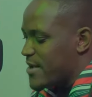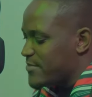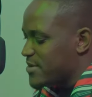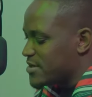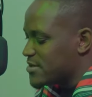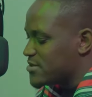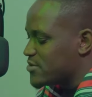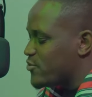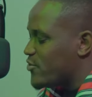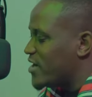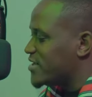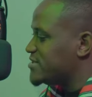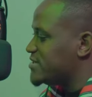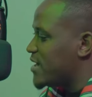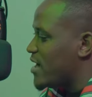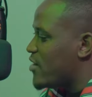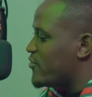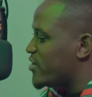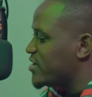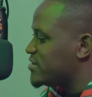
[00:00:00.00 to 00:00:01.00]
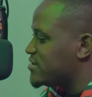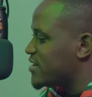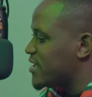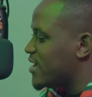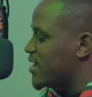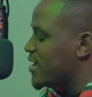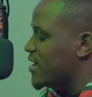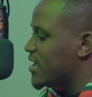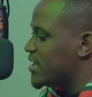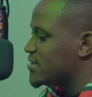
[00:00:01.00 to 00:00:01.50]
I mean, one day I went
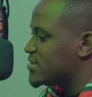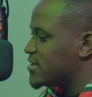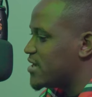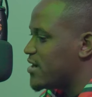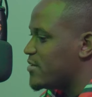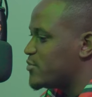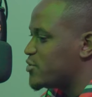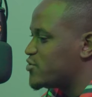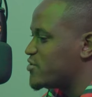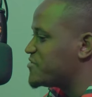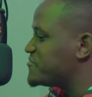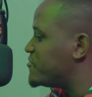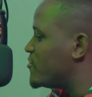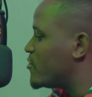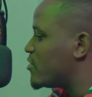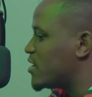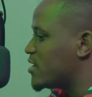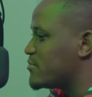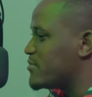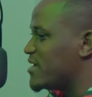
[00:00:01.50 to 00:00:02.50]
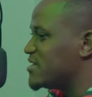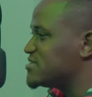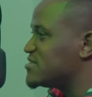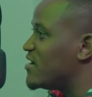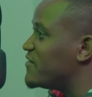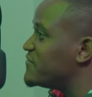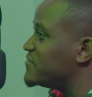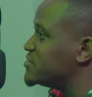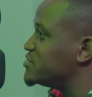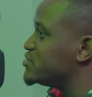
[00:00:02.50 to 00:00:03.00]
there and um, it was Falcon
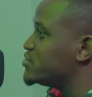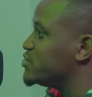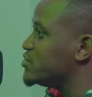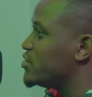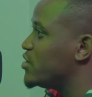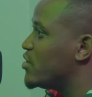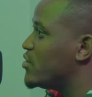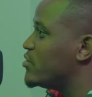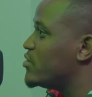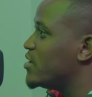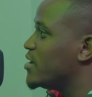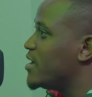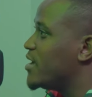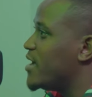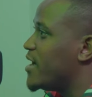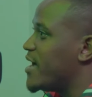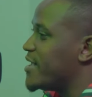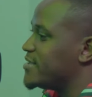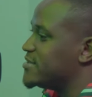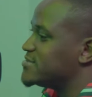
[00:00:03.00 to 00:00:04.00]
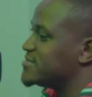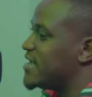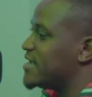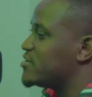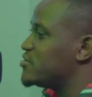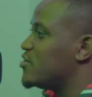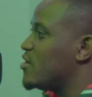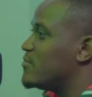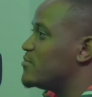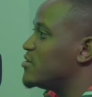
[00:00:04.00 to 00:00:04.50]
myself in studio. Got you. And he's
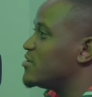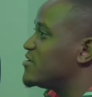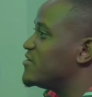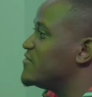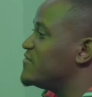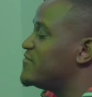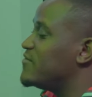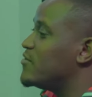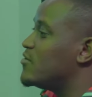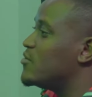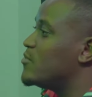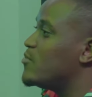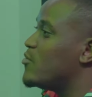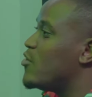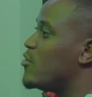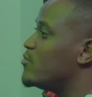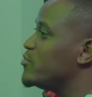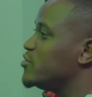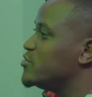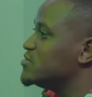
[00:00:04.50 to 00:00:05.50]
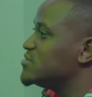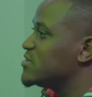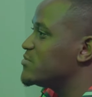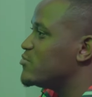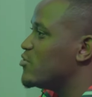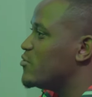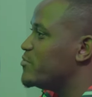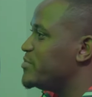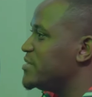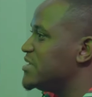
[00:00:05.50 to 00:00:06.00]
like, yo, I'm looking for more music,
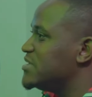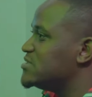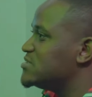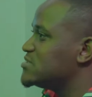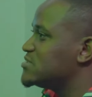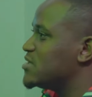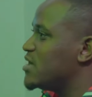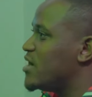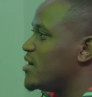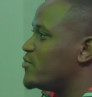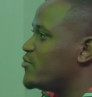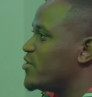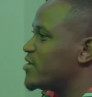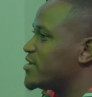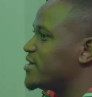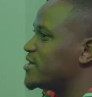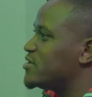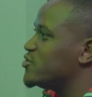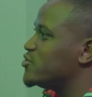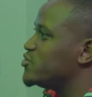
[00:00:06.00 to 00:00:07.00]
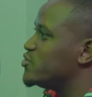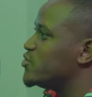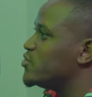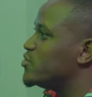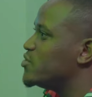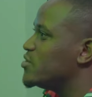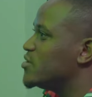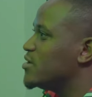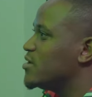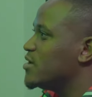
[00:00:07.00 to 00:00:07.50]
more beats. Um, what can you
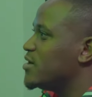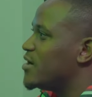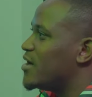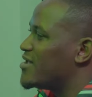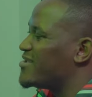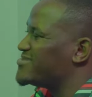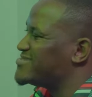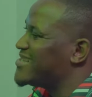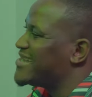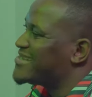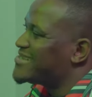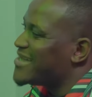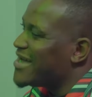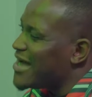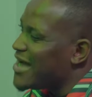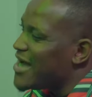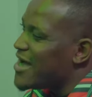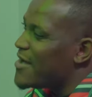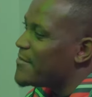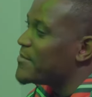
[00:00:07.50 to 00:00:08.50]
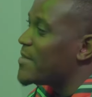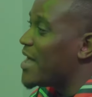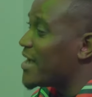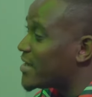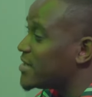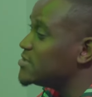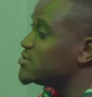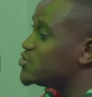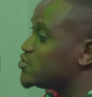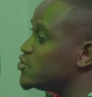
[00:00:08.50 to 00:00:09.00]
do? and I was like, um, I
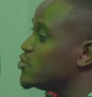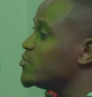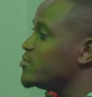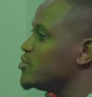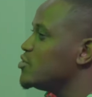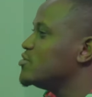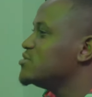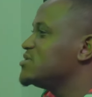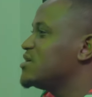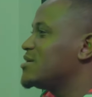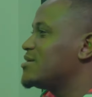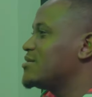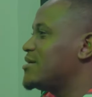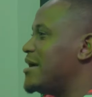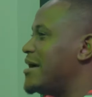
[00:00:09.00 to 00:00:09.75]
can do music.